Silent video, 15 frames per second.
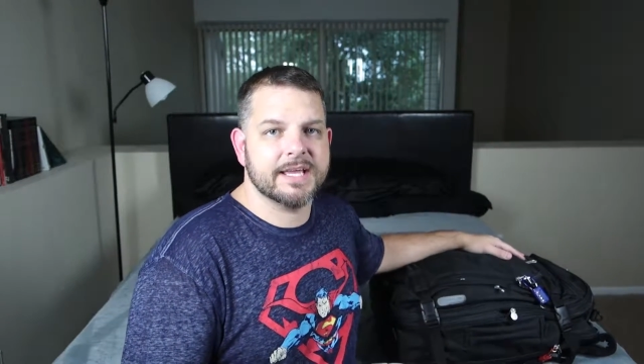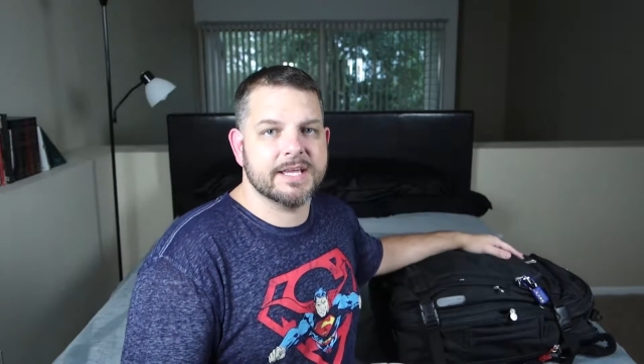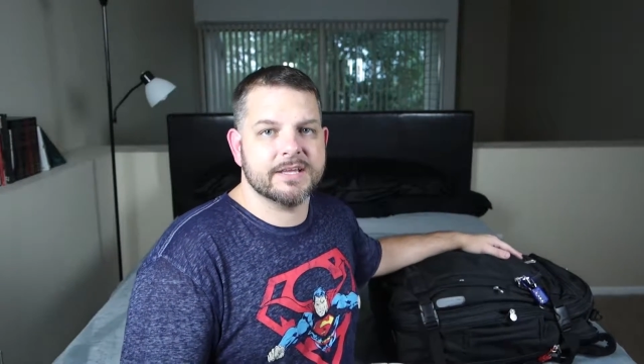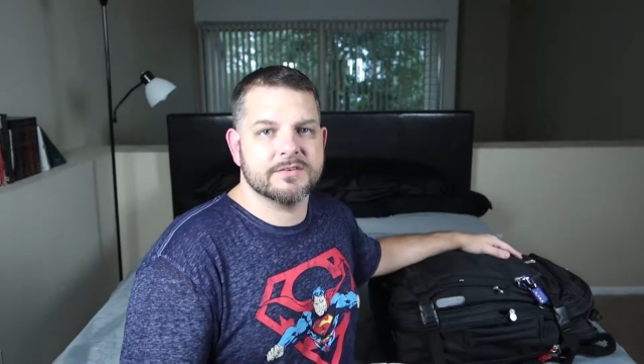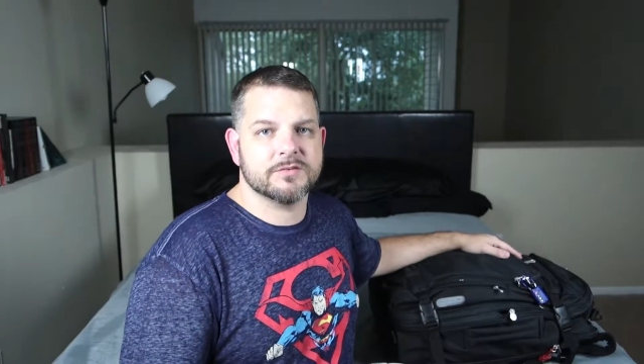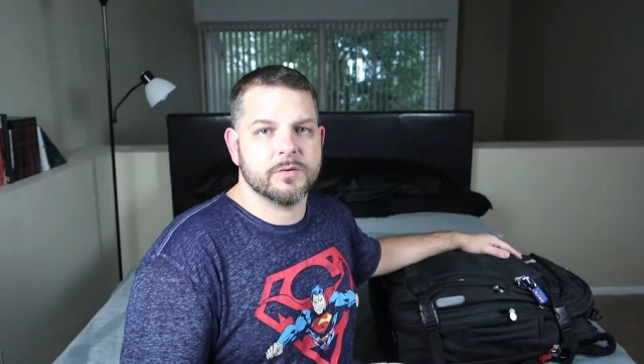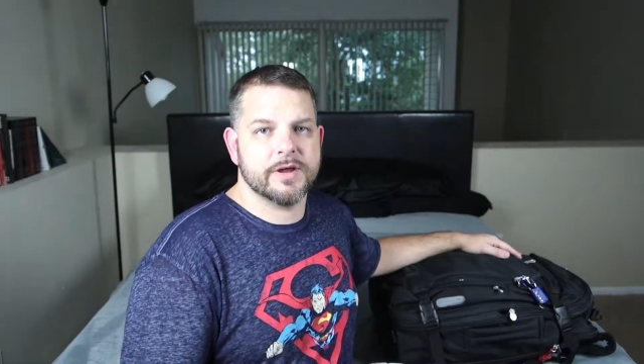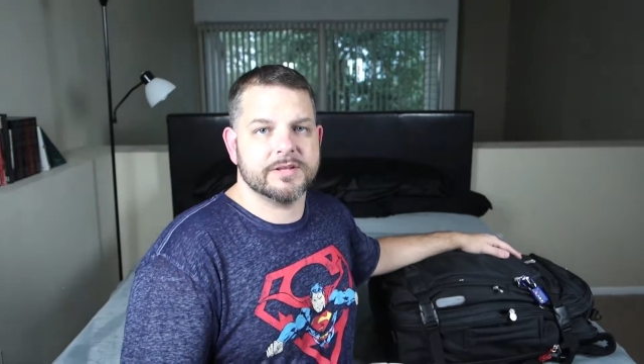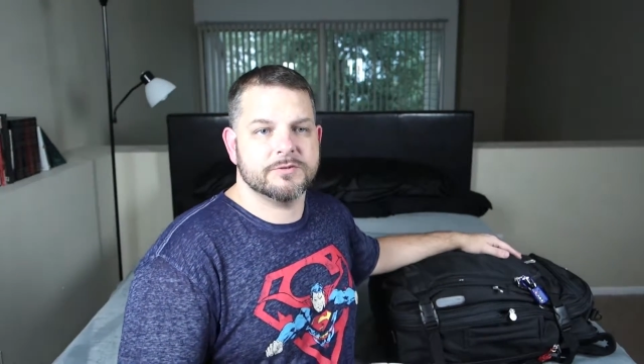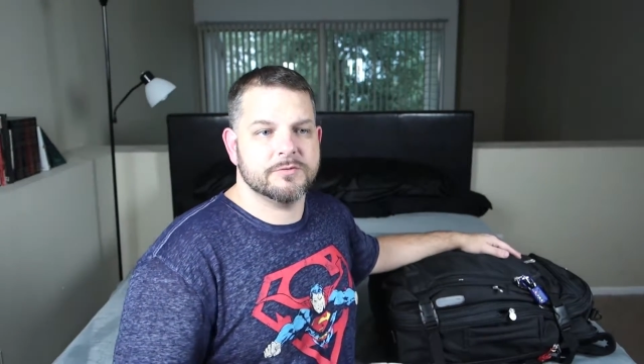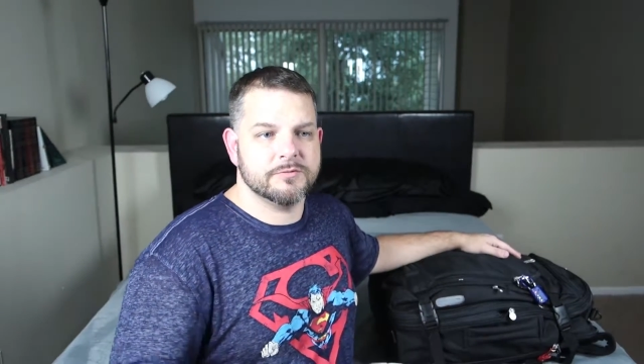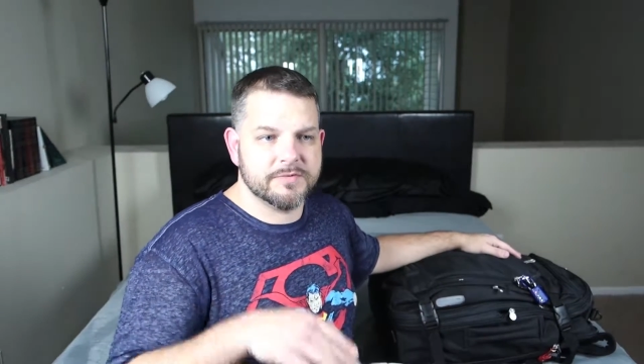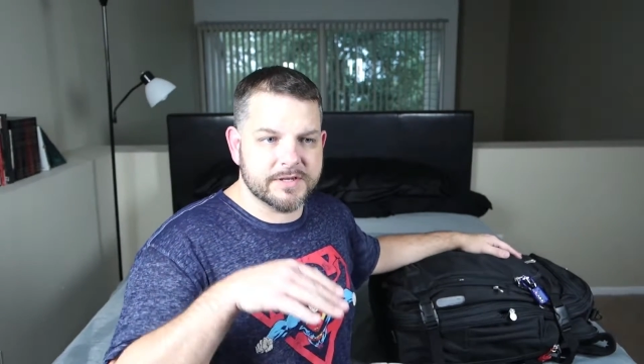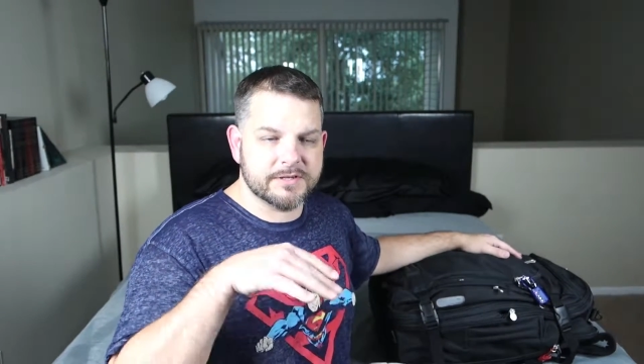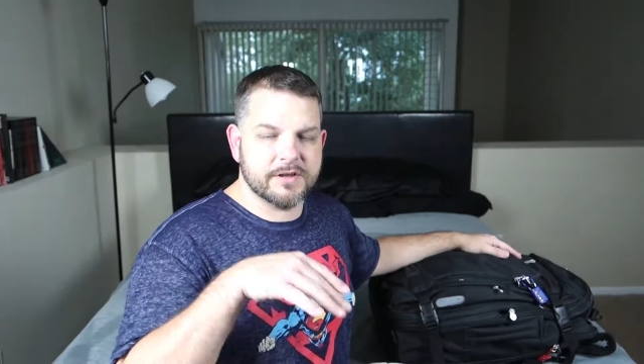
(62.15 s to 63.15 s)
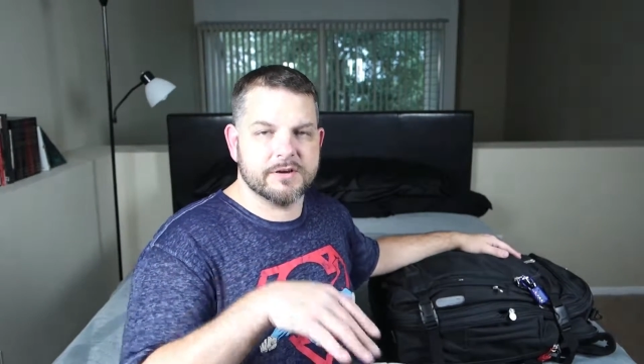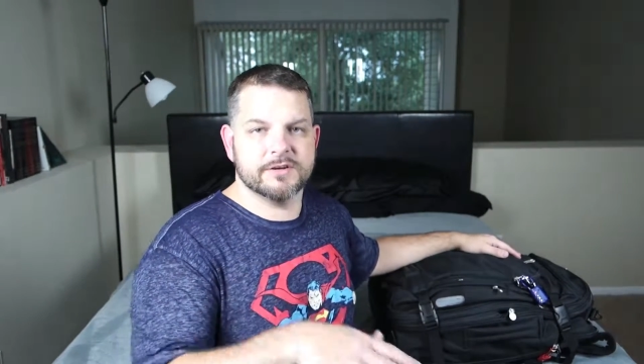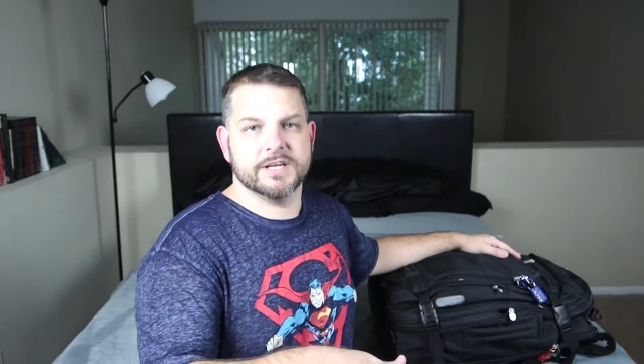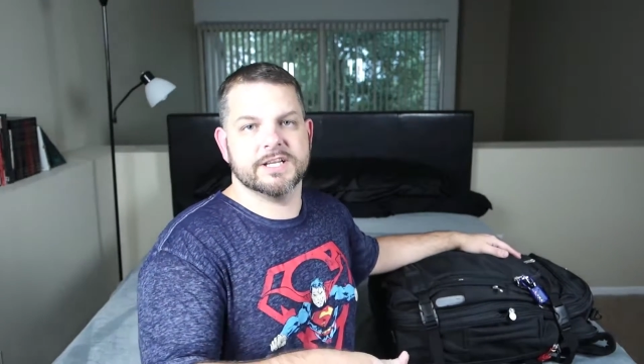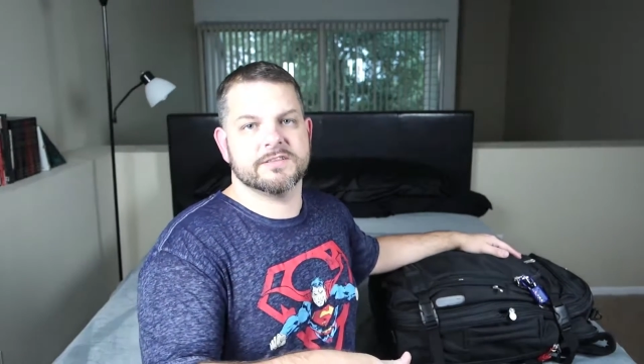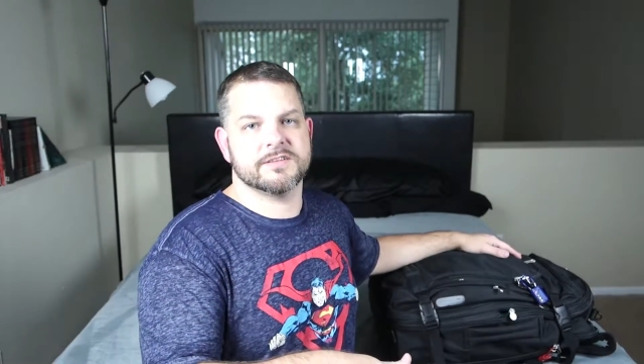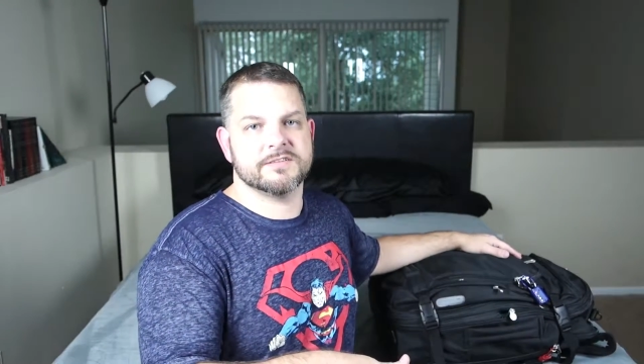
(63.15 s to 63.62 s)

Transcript: is going to fit underneath the